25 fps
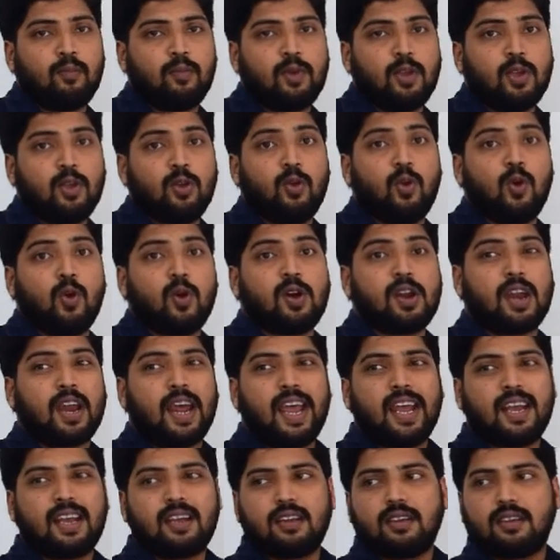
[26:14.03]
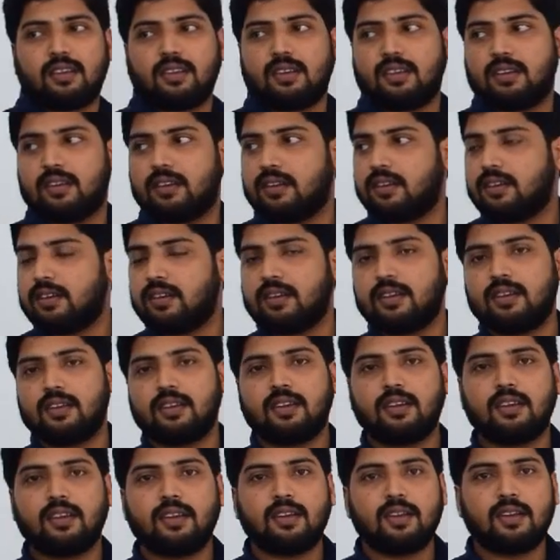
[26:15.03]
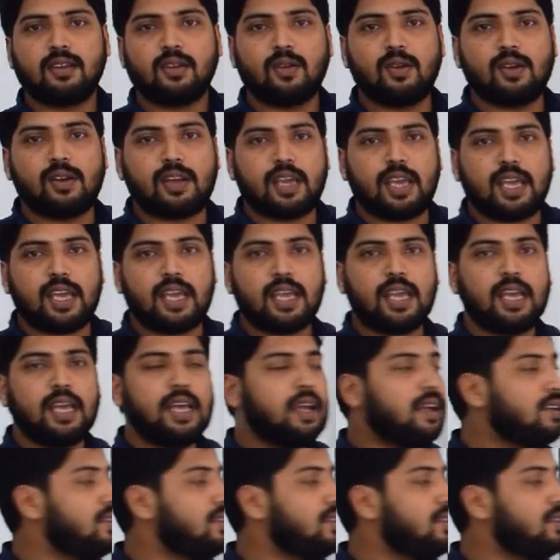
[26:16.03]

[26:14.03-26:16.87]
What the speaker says: You know, crack. Okay,